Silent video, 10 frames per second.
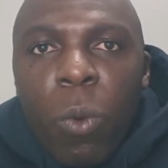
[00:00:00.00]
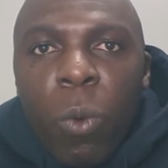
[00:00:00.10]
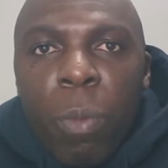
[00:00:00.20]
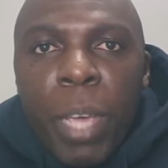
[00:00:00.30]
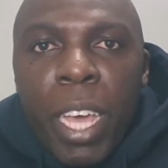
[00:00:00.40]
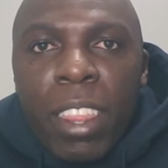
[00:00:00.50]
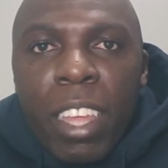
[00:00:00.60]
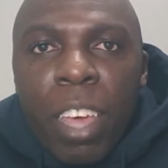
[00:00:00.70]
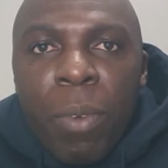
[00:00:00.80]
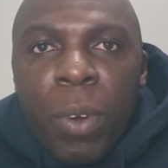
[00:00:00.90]
will be at the
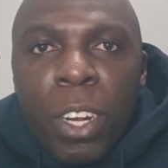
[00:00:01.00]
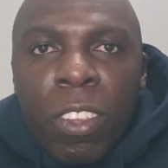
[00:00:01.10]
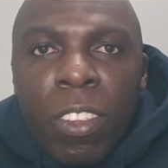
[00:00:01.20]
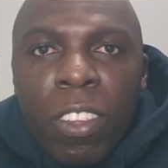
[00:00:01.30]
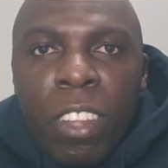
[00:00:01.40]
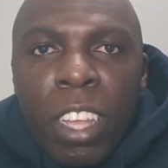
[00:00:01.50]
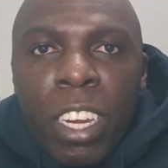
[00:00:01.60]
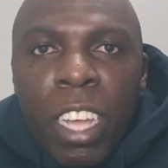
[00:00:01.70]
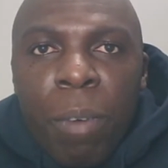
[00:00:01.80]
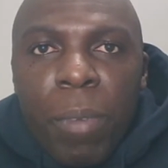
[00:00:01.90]
Emirates
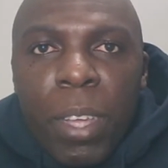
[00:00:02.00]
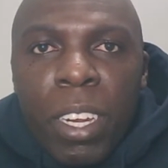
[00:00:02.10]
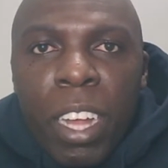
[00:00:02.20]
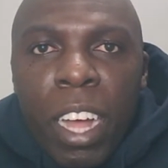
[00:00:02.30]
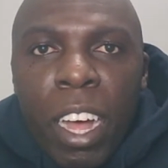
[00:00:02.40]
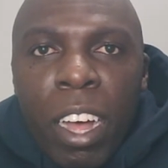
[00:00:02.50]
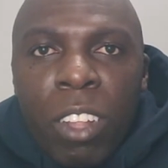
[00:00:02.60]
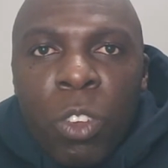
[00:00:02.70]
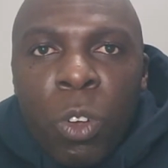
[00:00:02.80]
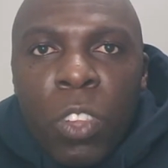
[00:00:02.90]
Stadium in
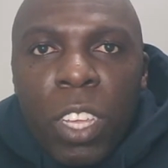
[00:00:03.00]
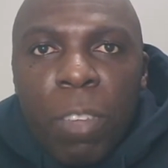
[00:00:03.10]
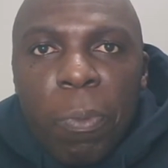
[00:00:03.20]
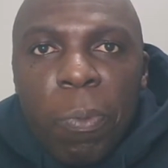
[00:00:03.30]
Jozi.